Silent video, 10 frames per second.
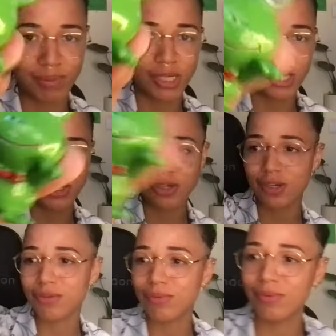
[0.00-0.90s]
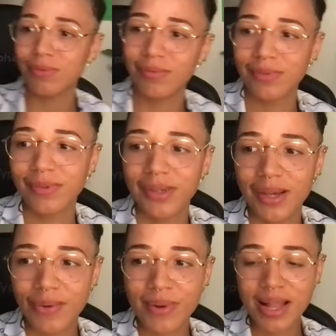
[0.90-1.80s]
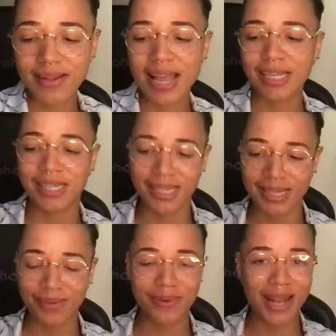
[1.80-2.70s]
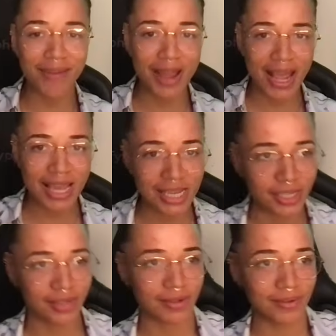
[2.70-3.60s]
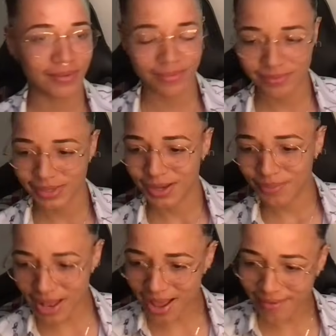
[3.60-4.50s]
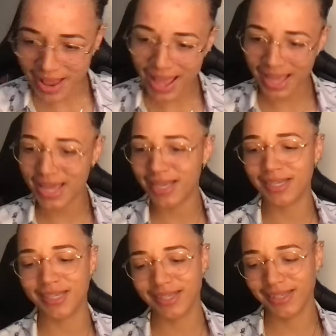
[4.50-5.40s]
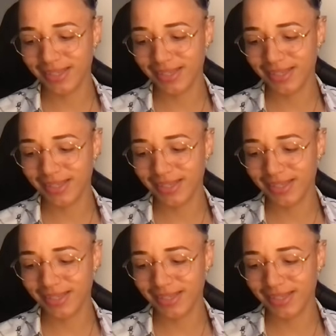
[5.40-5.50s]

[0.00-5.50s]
Big cuddles. We love that shit. We love that ish. We love that ish.